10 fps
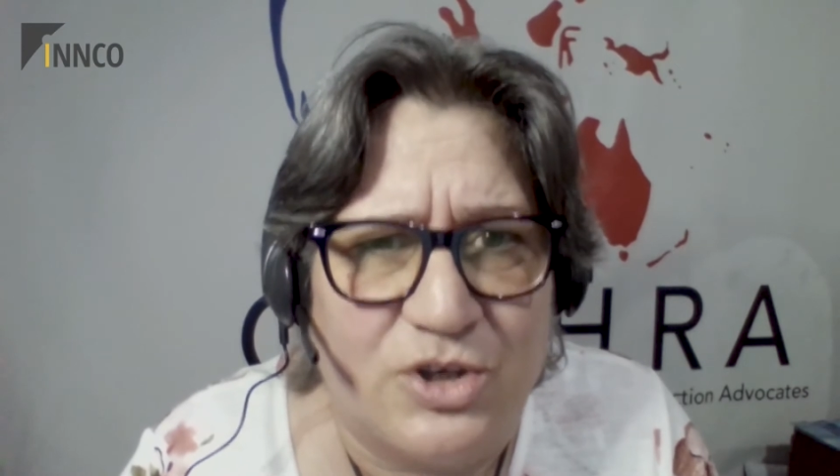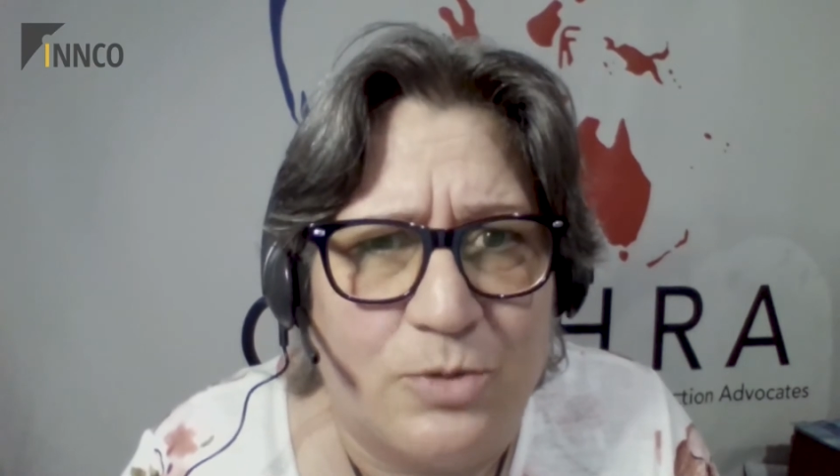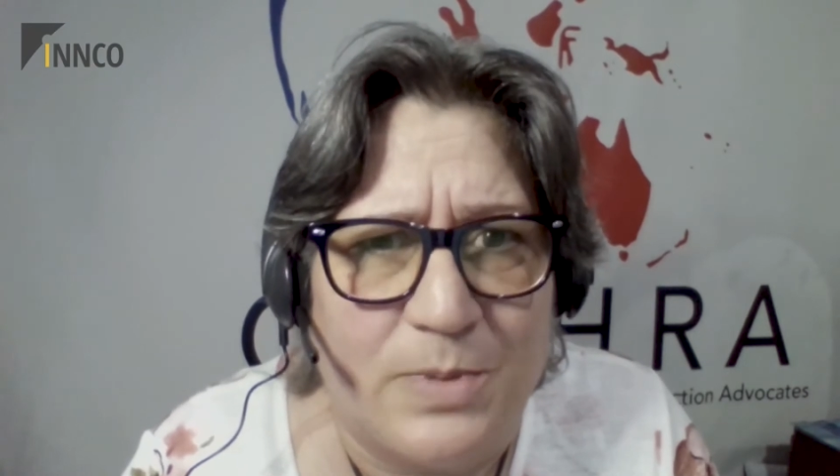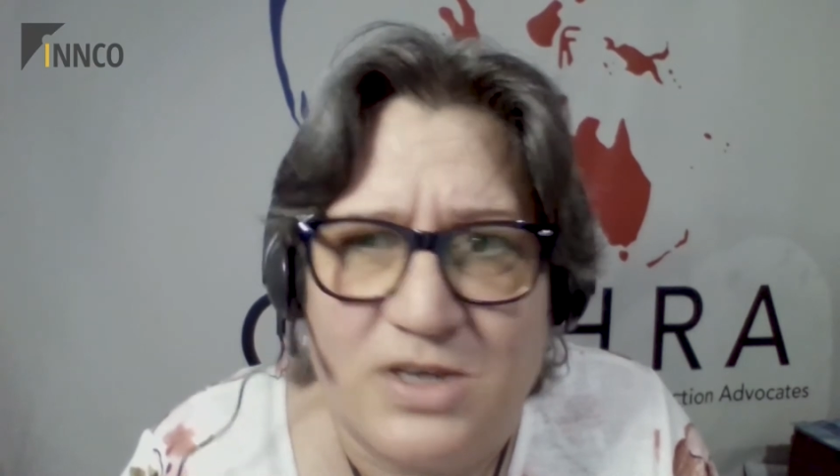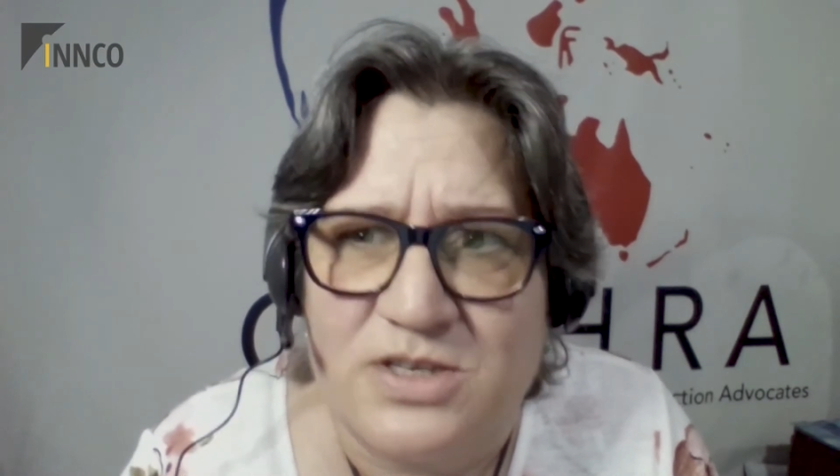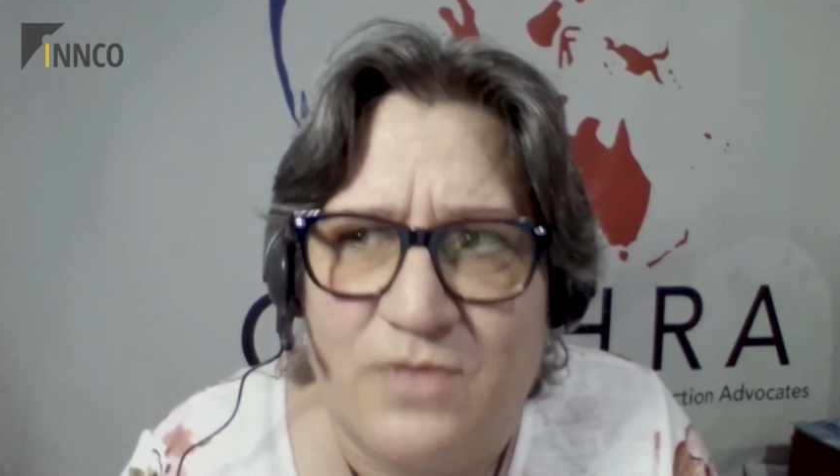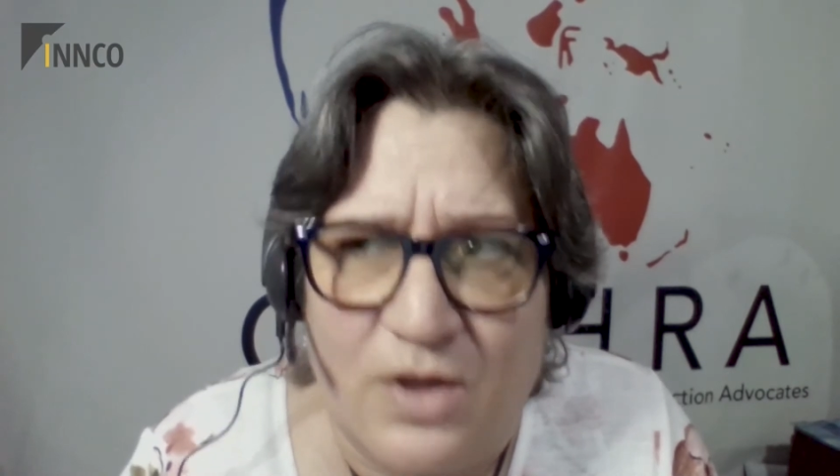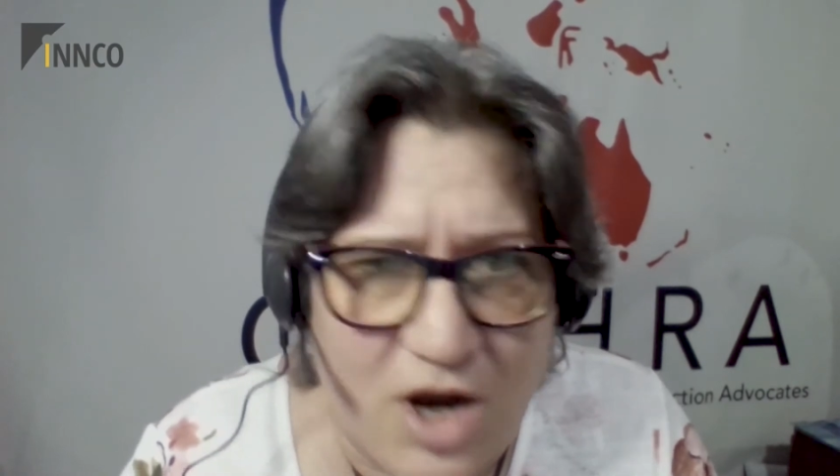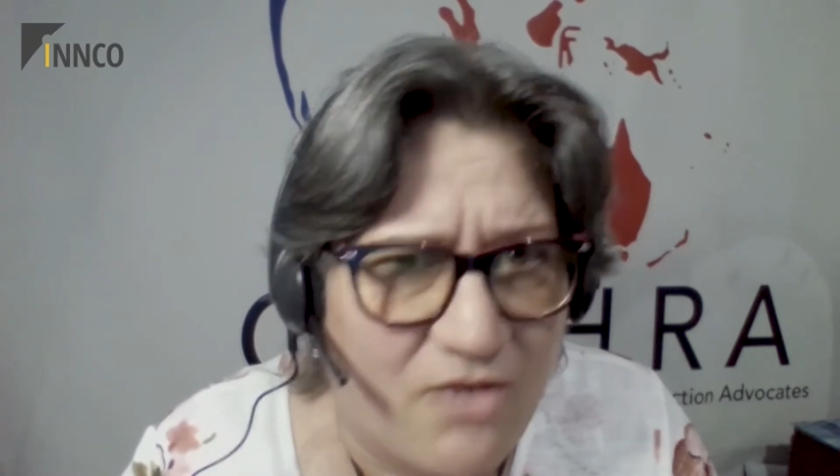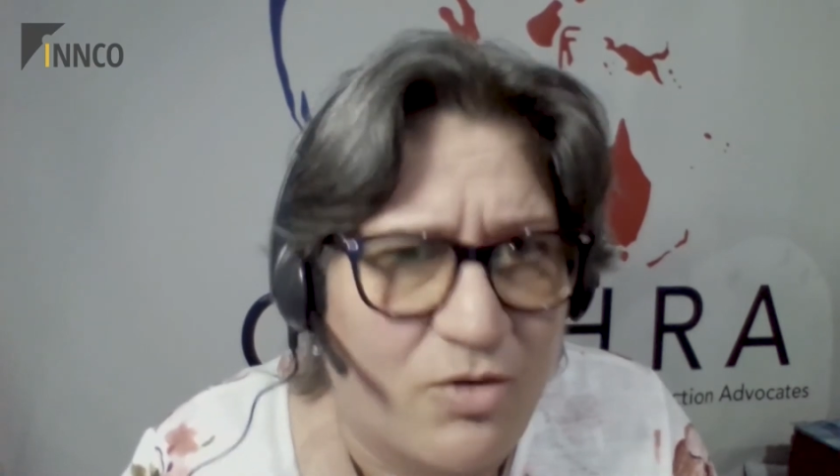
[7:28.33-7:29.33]
do because of
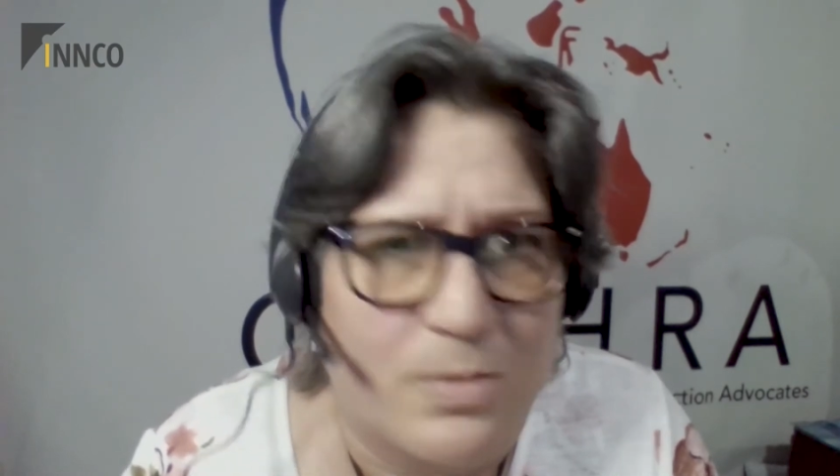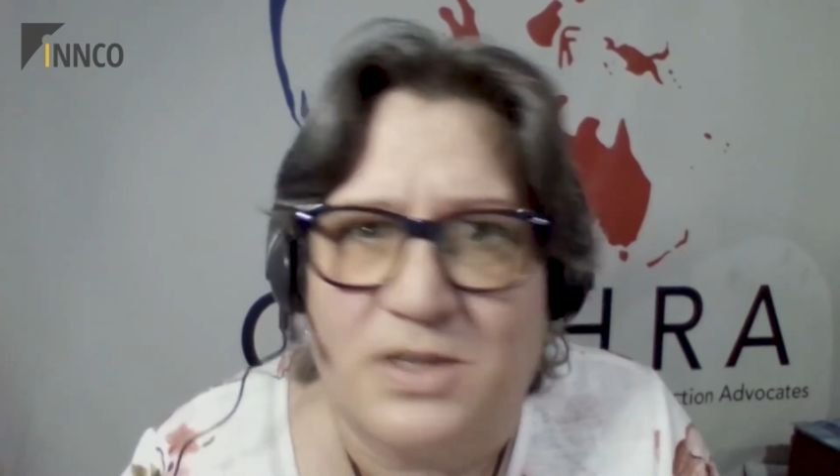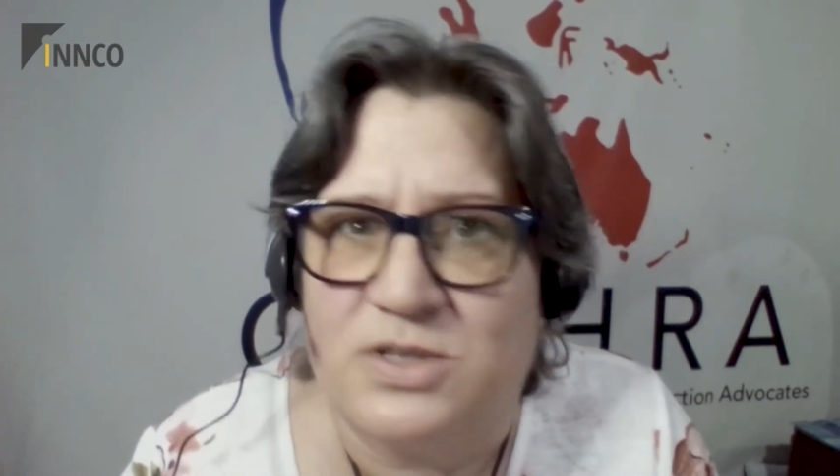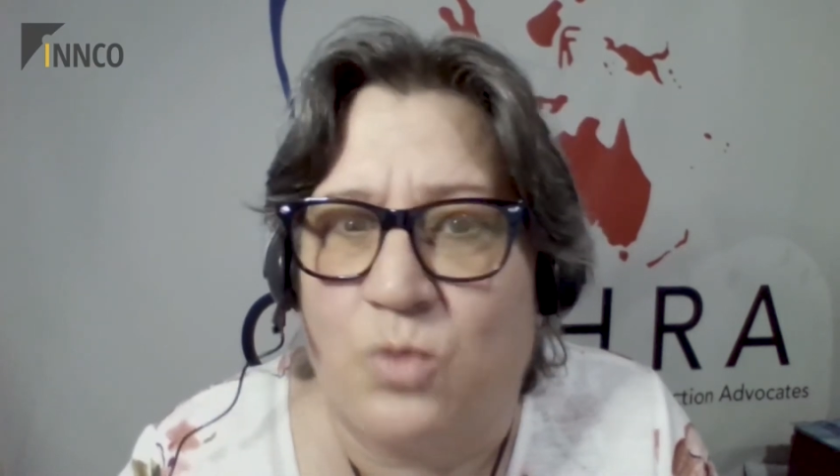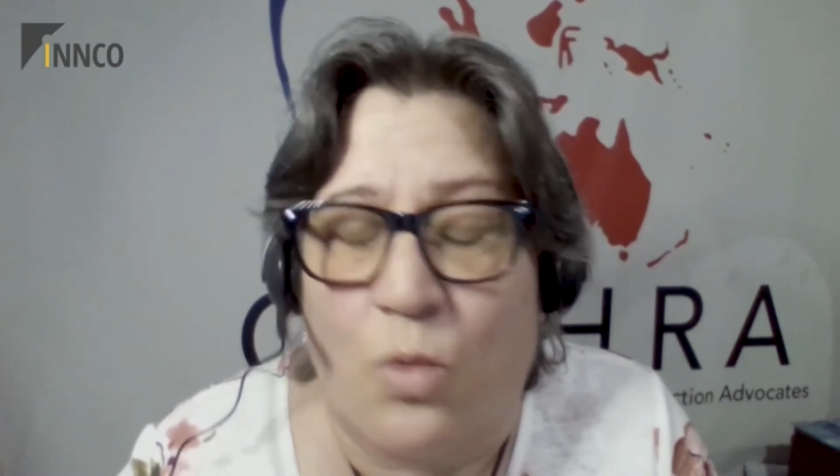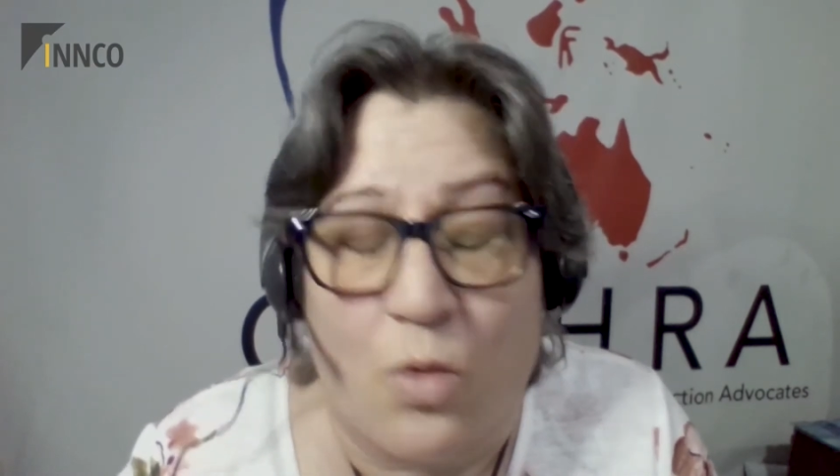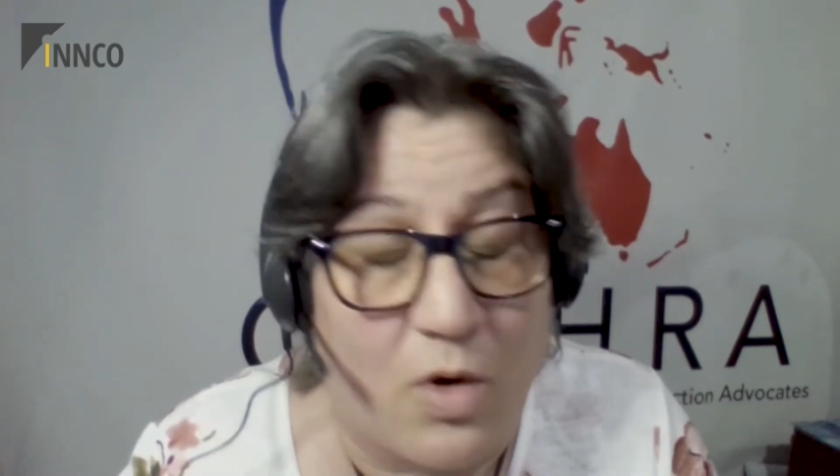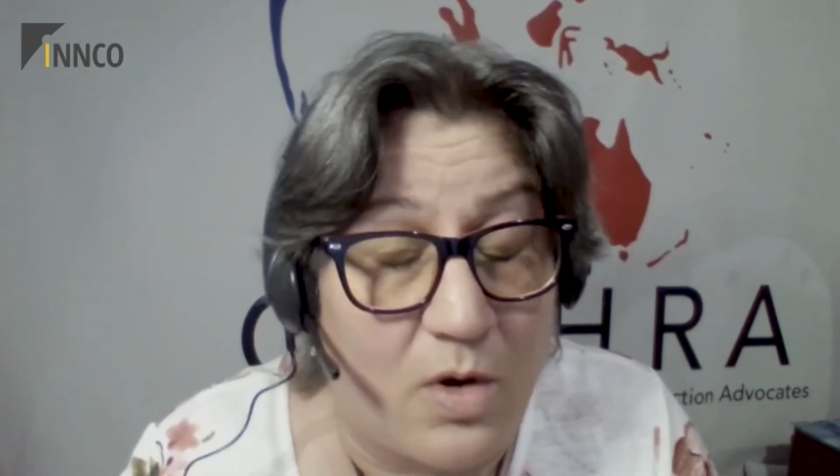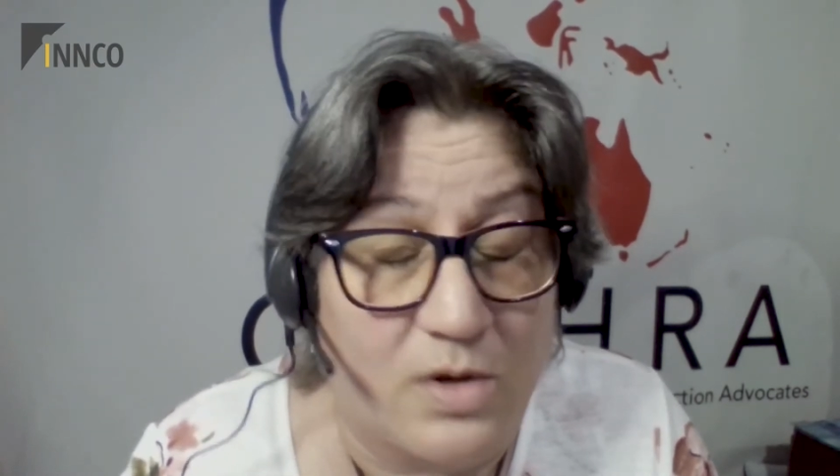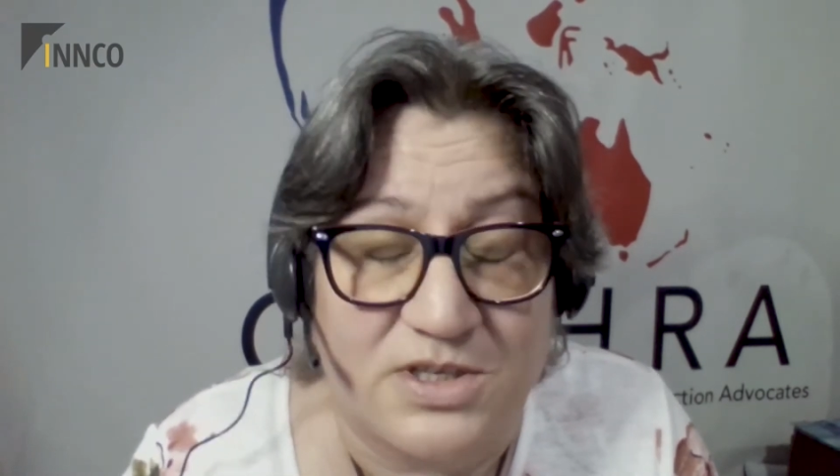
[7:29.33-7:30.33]
their governments or